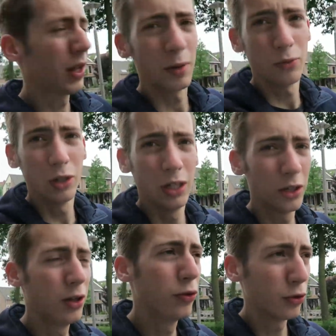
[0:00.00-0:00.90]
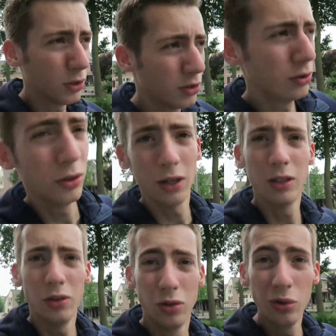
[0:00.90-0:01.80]
I'm really looking forward
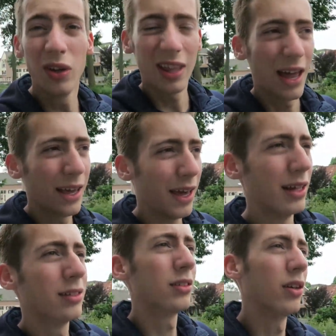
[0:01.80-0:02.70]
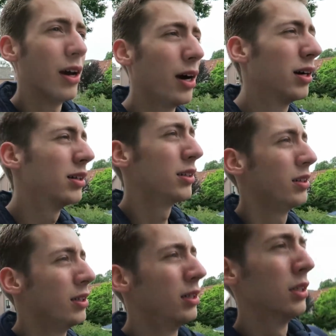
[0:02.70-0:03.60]
to doing that again. So yeah.
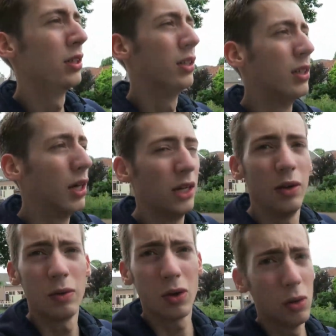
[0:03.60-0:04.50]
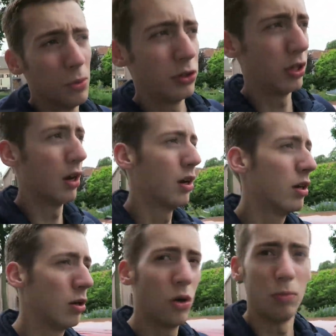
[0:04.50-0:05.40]
Anyway, we're almost there.
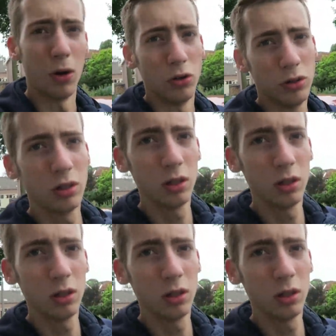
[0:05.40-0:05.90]
Almost.